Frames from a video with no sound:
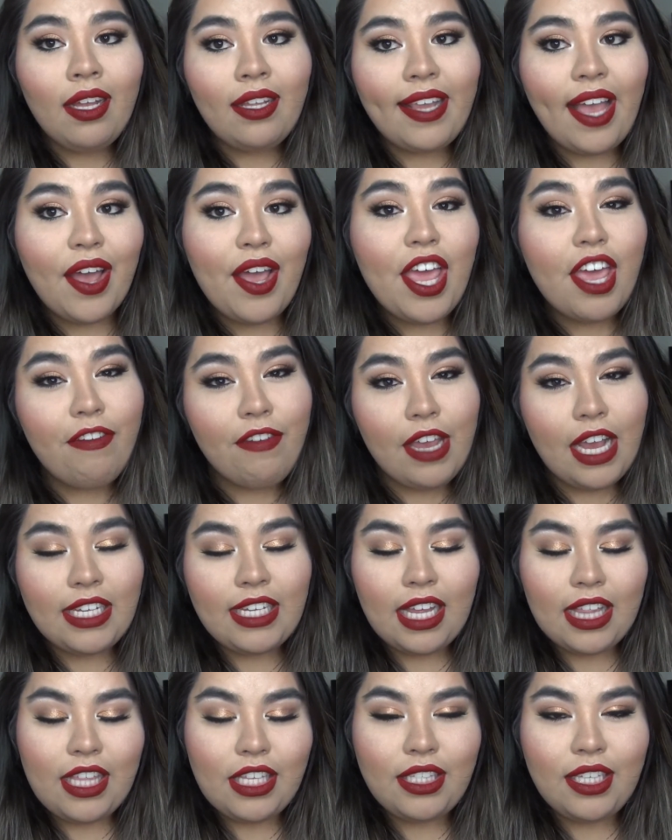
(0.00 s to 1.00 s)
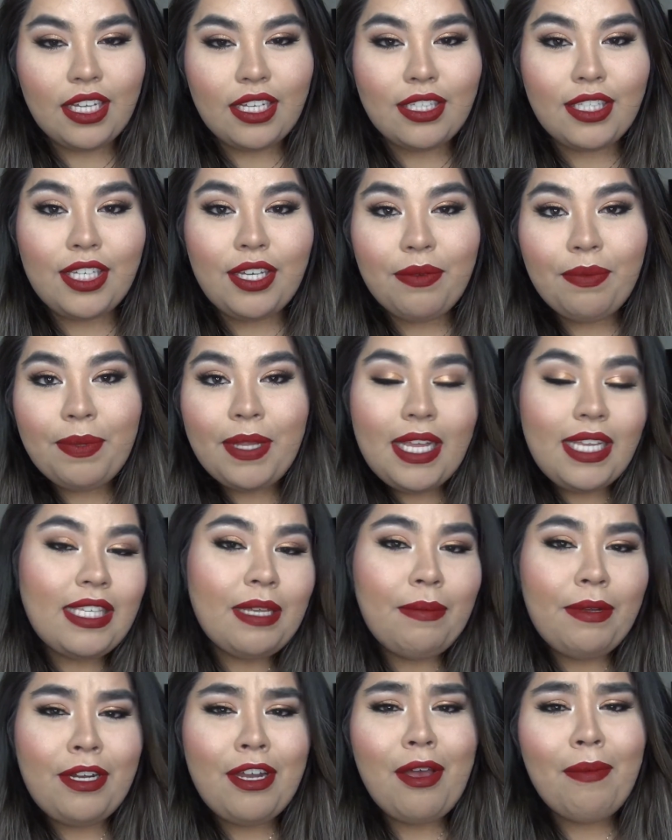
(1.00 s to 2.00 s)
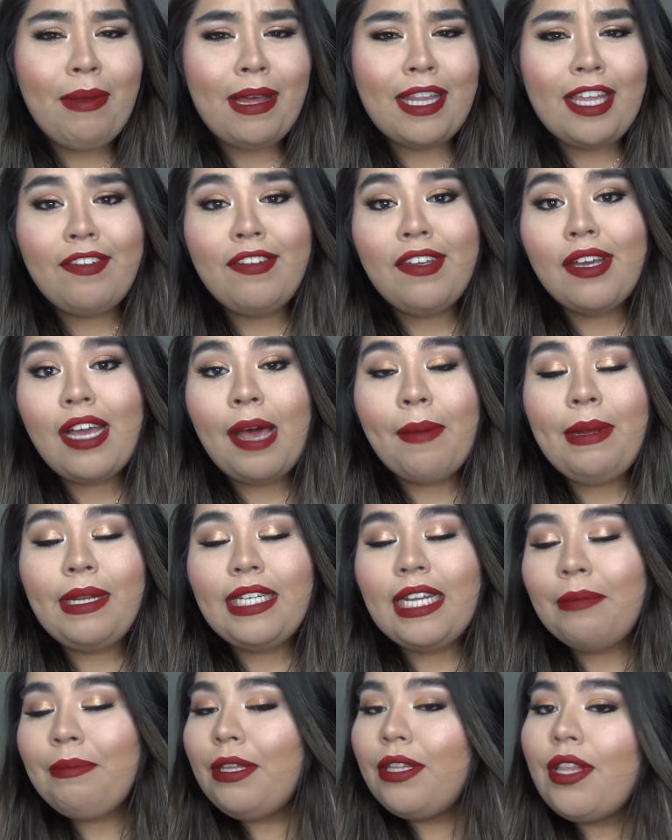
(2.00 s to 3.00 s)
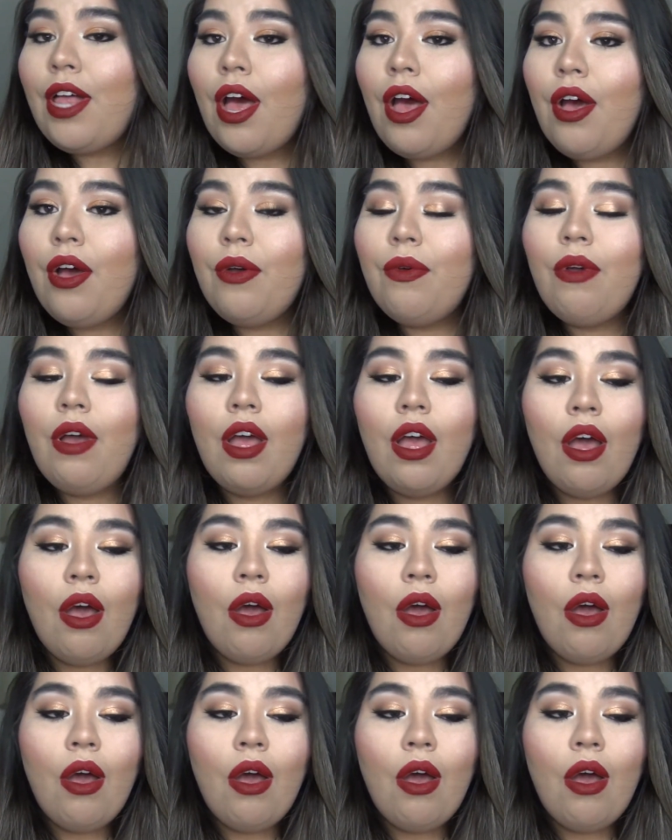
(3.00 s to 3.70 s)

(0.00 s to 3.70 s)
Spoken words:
Now if you guys like this look too, please let me know by leaving a comment down below